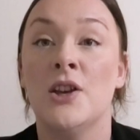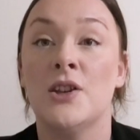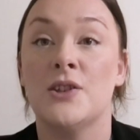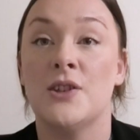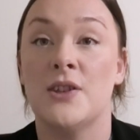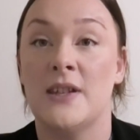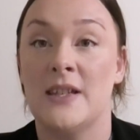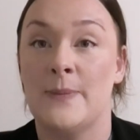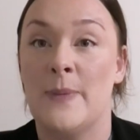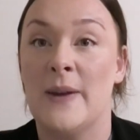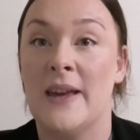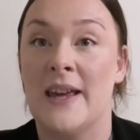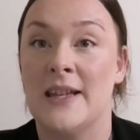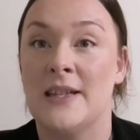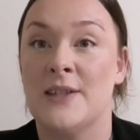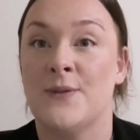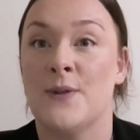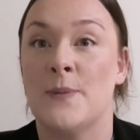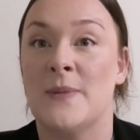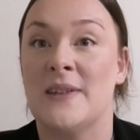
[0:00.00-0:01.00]
So this
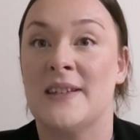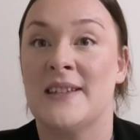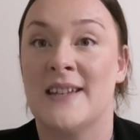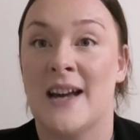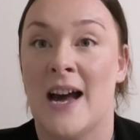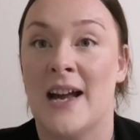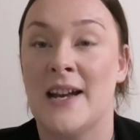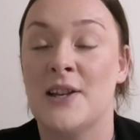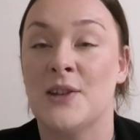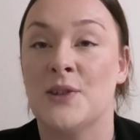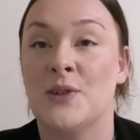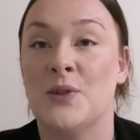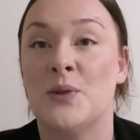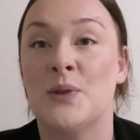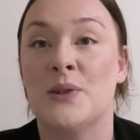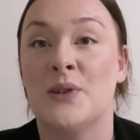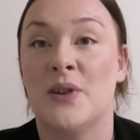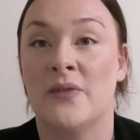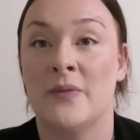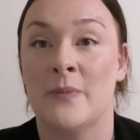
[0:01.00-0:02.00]
begins from the starting
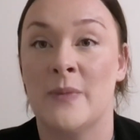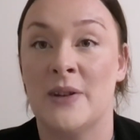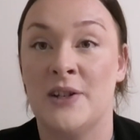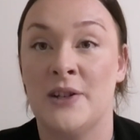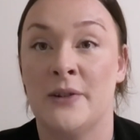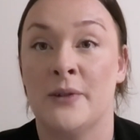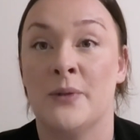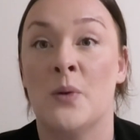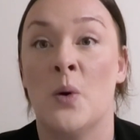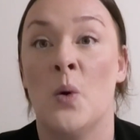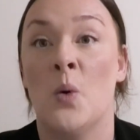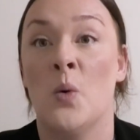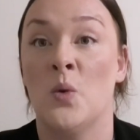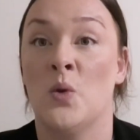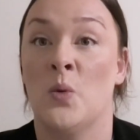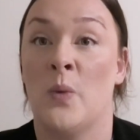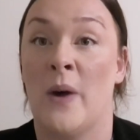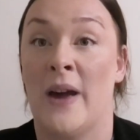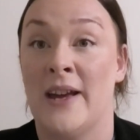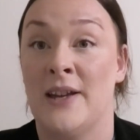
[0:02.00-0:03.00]
source of a material all
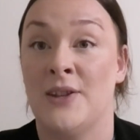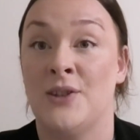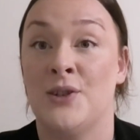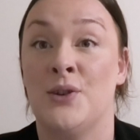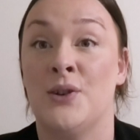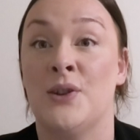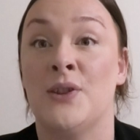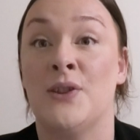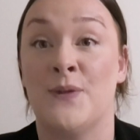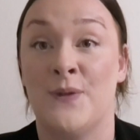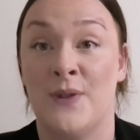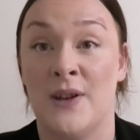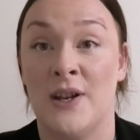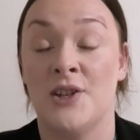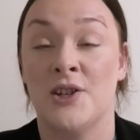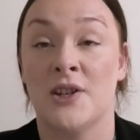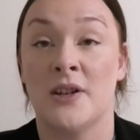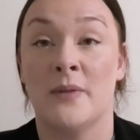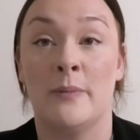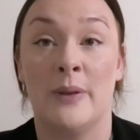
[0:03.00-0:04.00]
the way to the
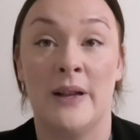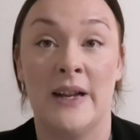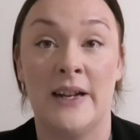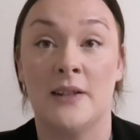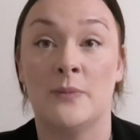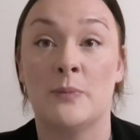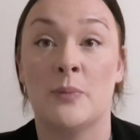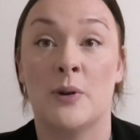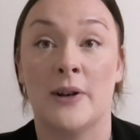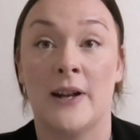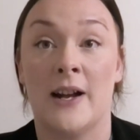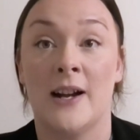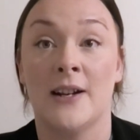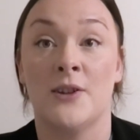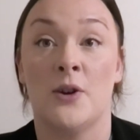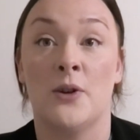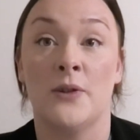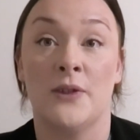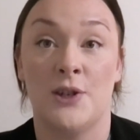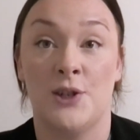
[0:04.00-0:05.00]
finished completed product
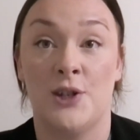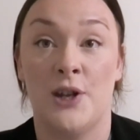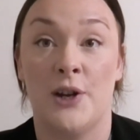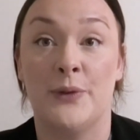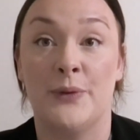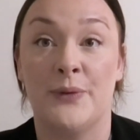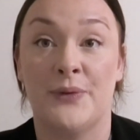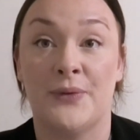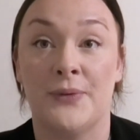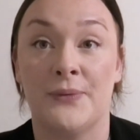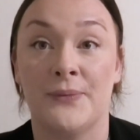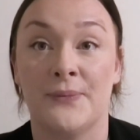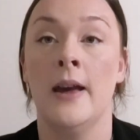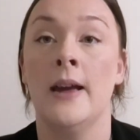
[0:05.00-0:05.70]
on the shelf.